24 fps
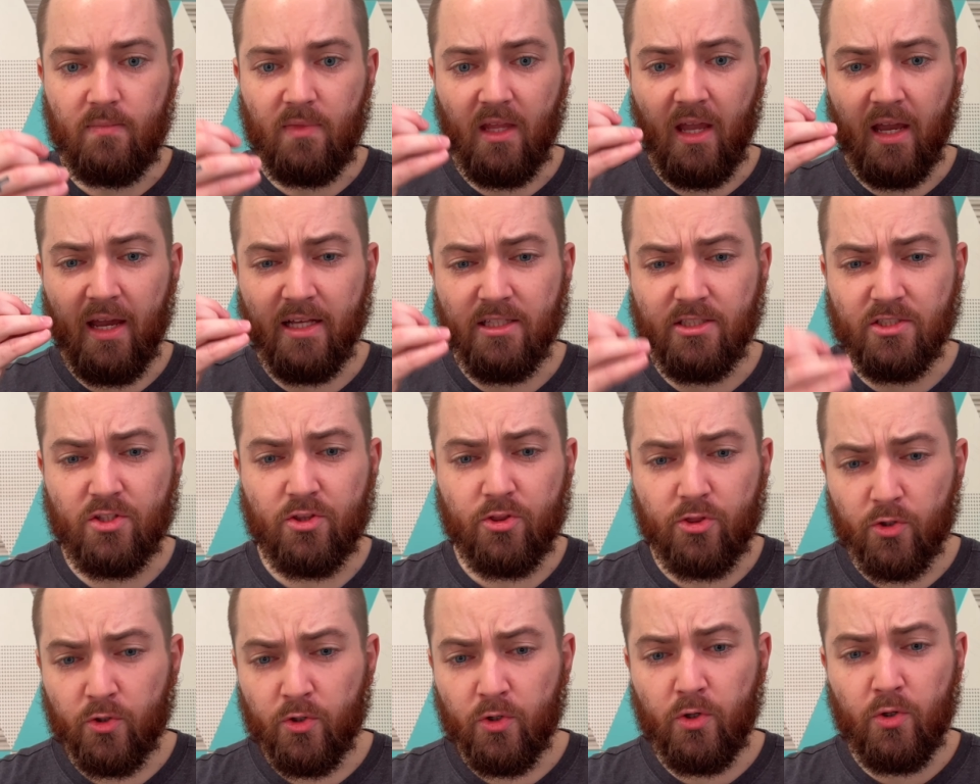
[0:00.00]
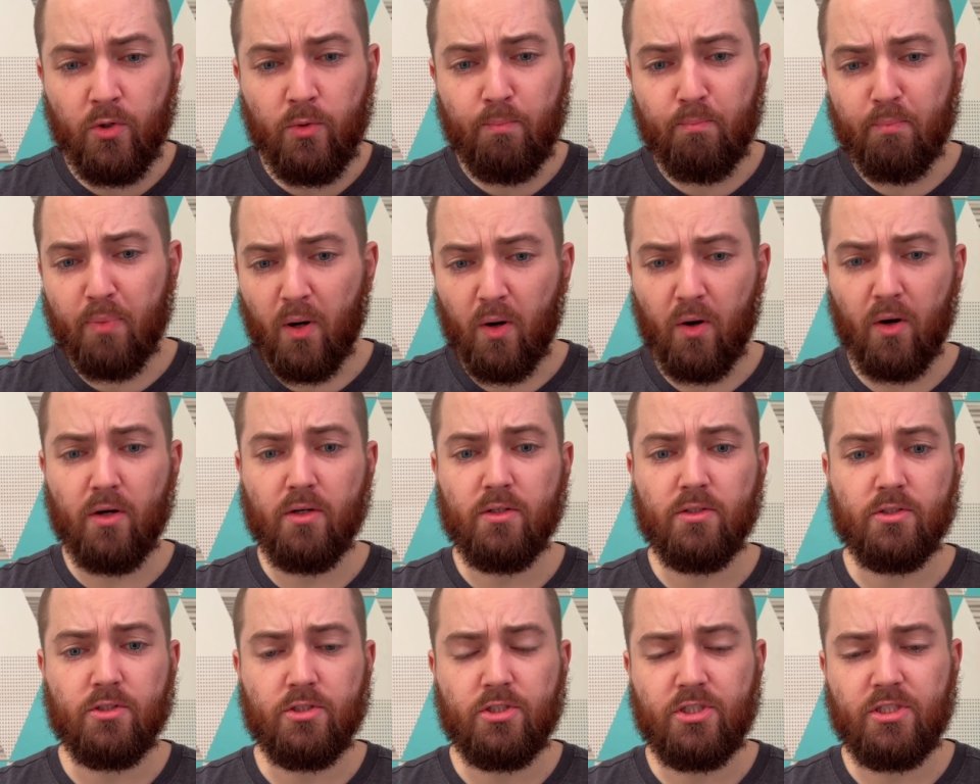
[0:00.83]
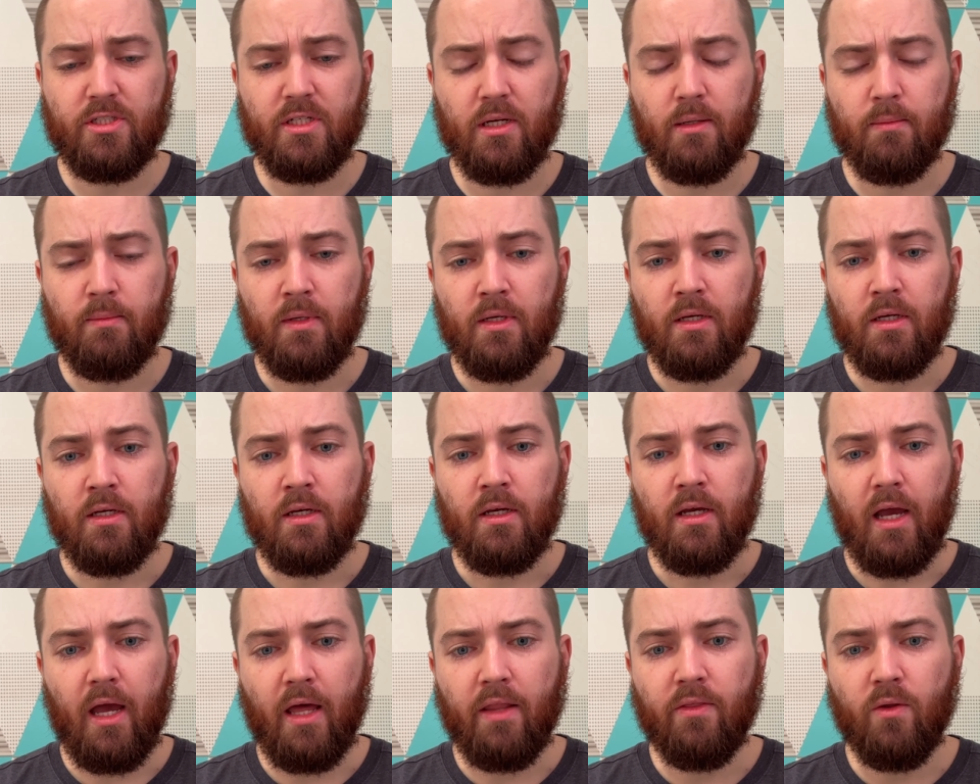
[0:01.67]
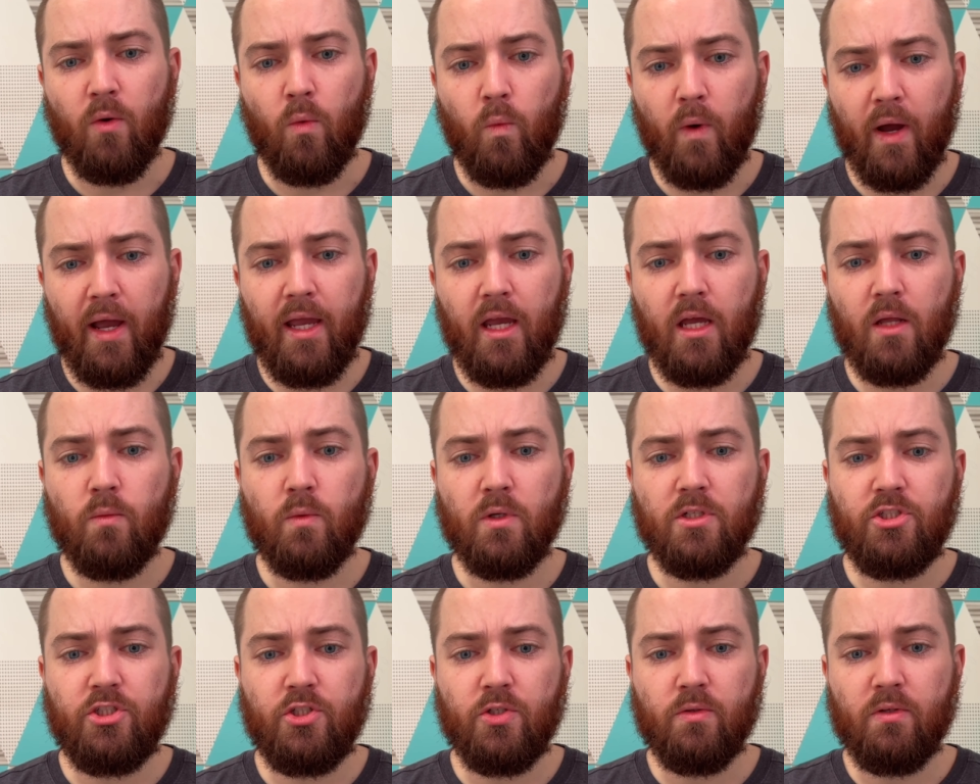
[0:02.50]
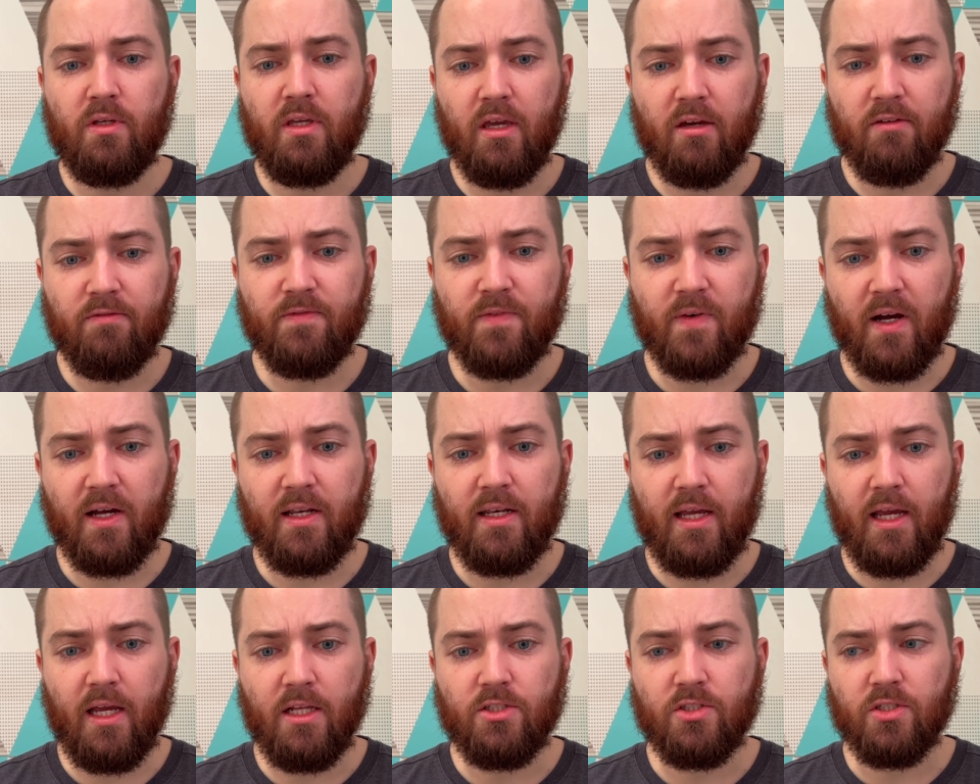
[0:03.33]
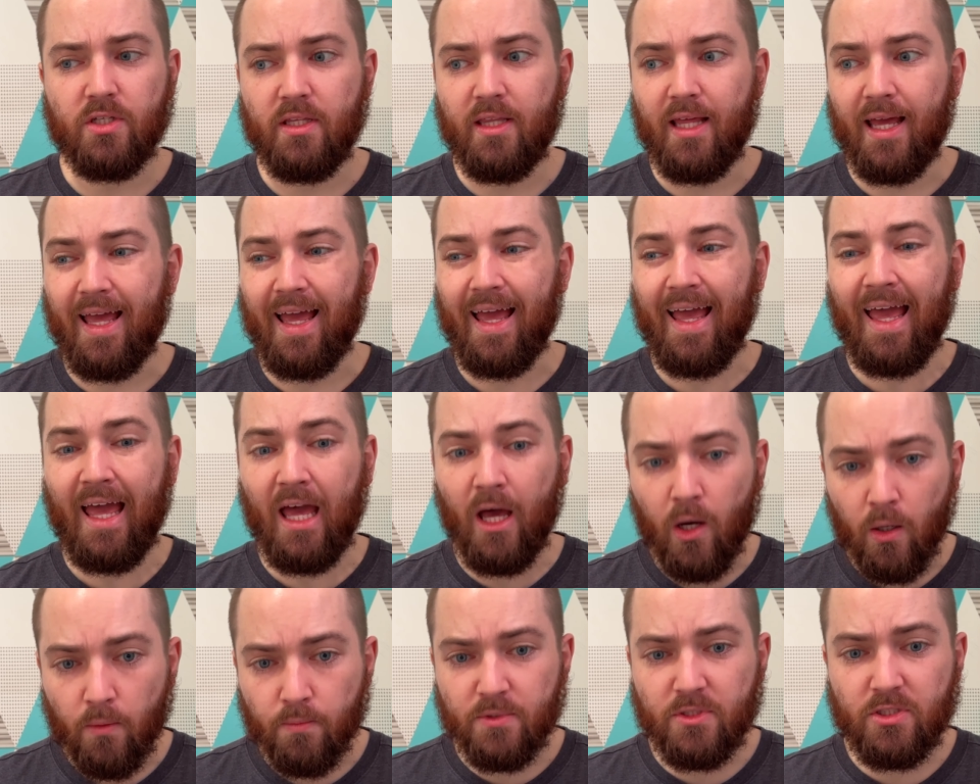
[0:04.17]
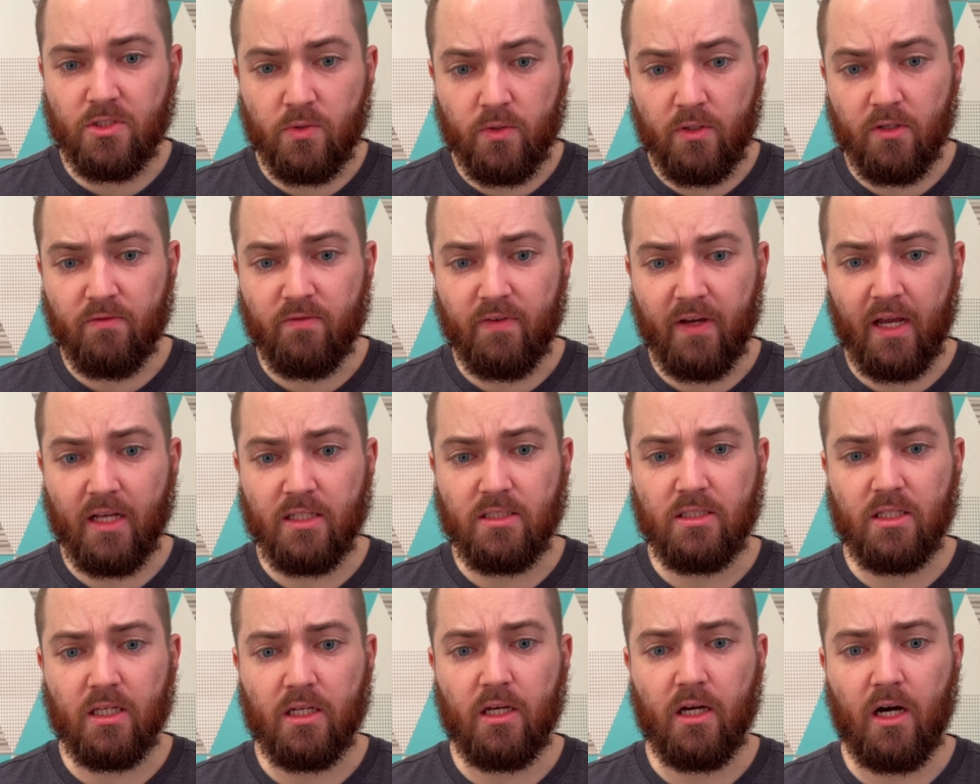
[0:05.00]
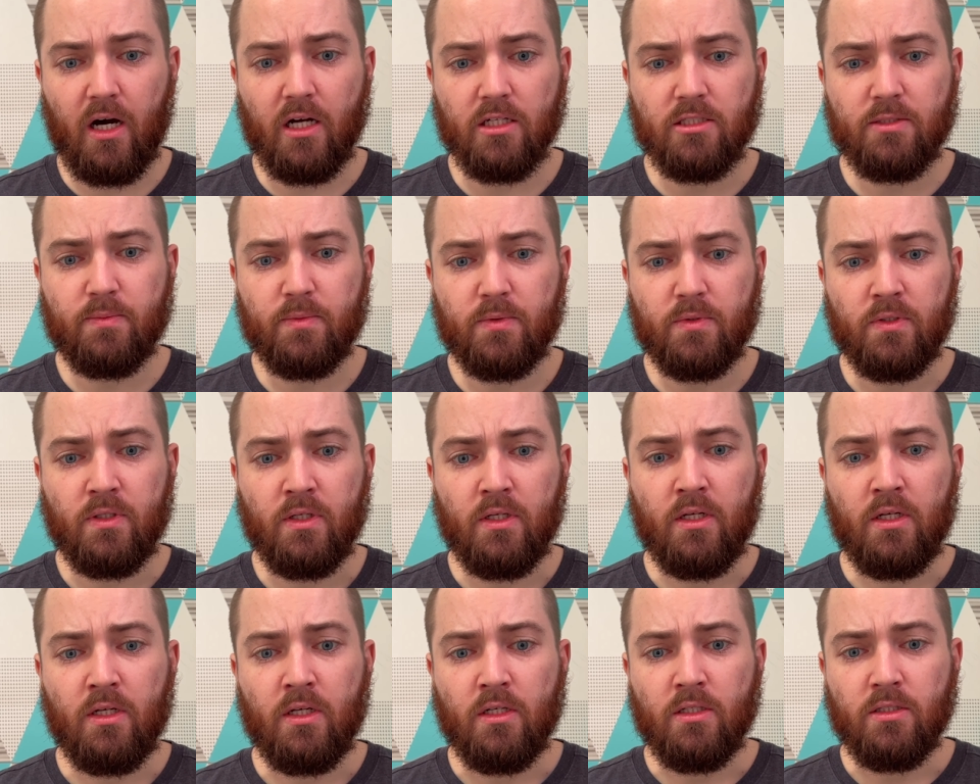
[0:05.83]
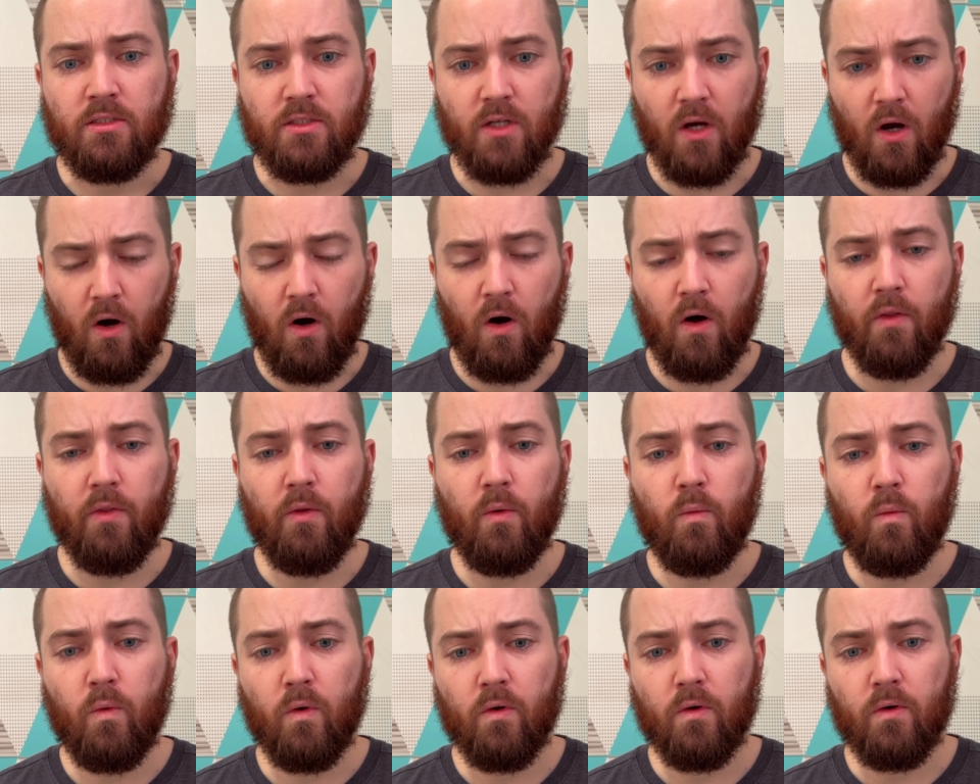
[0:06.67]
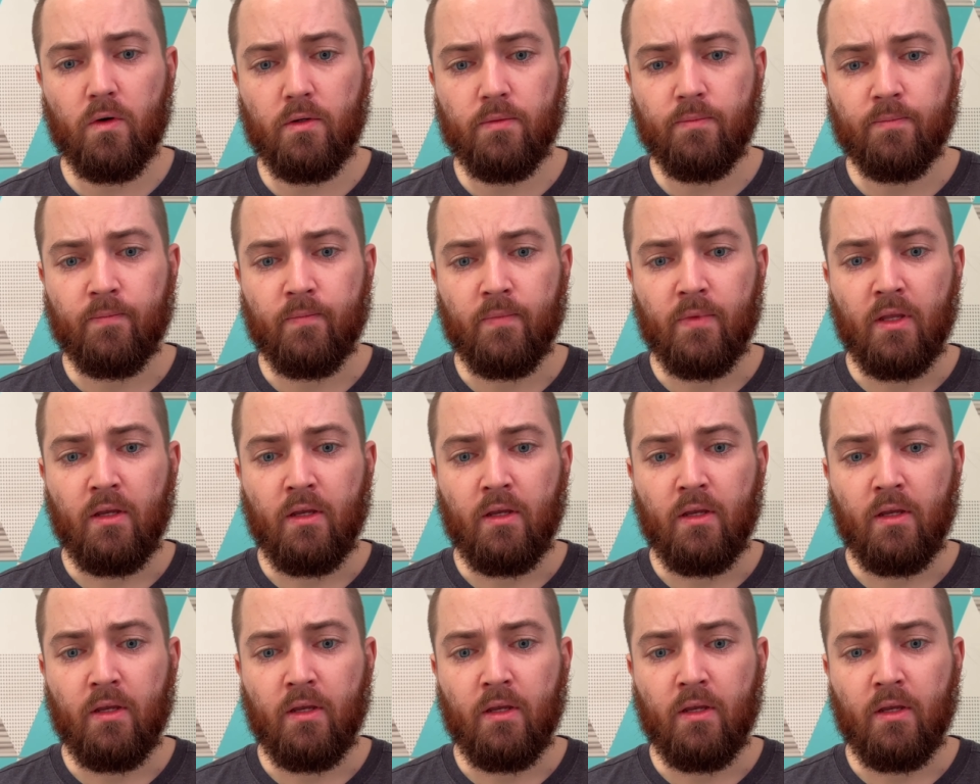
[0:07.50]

it's through partnership and the way in which you give financially that helps to advance the gospel to all the world.